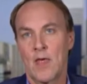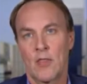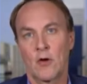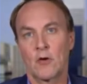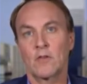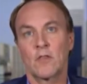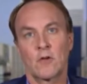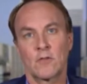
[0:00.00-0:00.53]

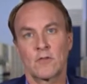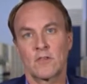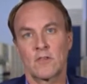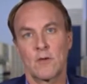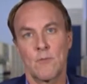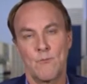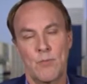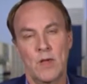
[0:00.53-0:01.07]
There's
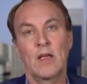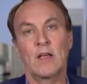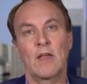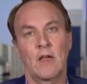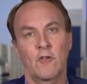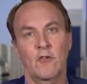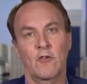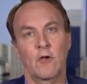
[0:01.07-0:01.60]
some big
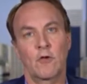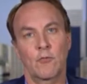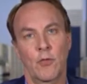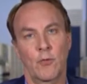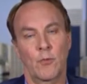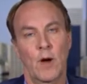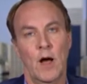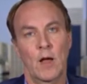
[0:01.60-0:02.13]
issues
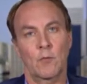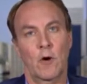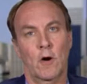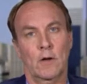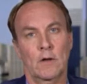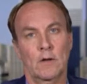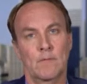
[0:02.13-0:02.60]
with the bond market.